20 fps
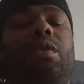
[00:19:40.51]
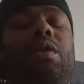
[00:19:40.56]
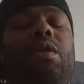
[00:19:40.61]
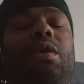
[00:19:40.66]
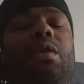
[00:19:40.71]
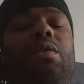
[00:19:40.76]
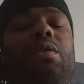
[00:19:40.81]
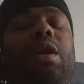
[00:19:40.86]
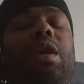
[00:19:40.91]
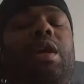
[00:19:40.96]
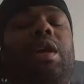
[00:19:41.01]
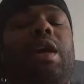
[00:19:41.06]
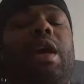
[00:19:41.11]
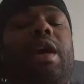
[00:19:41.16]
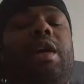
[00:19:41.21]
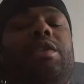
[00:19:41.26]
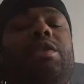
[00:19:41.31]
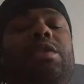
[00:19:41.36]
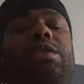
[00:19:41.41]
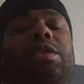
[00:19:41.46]
Okay,
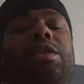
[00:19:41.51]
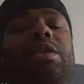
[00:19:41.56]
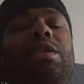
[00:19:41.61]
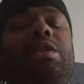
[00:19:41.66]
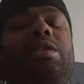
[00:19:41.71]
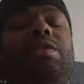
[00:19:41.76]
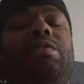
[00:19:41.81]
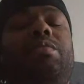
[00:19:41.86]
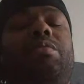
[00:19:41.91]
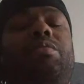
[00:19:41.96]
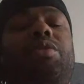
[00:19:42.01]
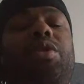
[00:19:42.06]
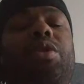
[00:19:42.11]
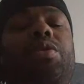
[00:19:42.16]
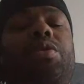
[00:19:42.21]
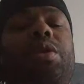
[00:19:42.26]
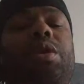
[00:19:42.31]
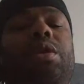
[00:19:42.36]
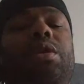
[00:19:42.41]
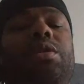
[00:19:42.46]
actually, it's
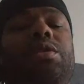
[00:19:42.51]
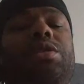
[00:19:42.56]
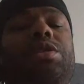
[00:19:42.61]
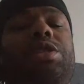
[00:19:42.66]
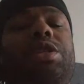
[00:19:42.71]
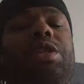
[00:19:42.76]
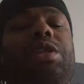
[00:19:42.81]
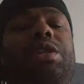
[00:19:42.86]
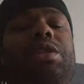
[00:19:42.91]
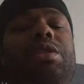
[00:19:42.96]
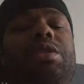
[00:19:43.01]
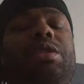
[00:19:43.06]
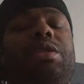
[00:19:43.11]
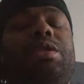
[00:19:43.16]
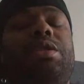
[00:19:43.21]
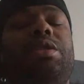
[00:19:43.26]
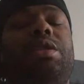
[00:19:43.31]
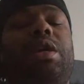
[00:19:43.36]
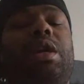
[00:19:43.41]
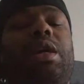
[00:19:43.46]

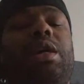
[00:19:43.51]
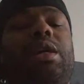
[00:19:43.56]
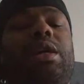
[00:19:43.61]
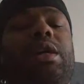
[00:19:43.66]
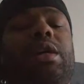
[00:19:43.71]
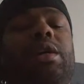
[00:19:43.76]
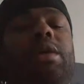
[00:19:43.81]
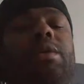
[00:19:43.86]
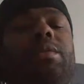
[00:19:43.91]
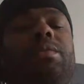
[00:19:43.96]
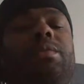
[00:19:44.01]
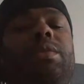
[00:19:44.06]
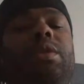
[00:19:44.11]
brokegeniuses.com.